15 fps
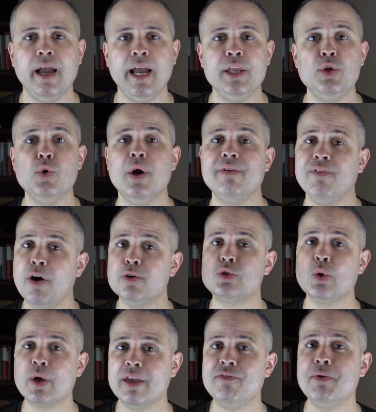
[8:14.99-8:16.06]
and you have
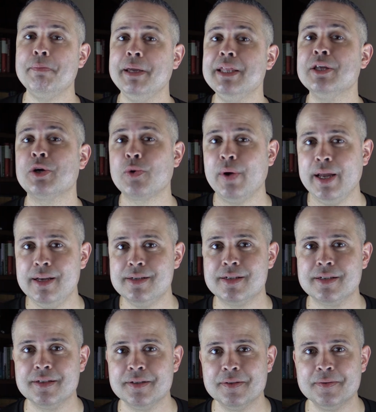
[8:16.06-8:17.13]
also given me the
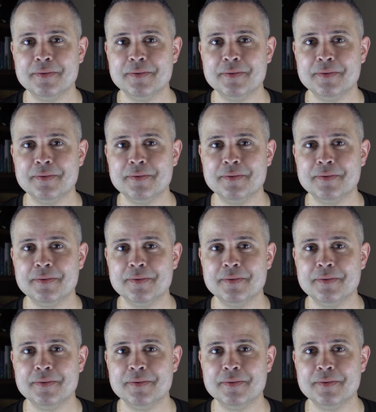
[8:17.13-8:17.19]
grace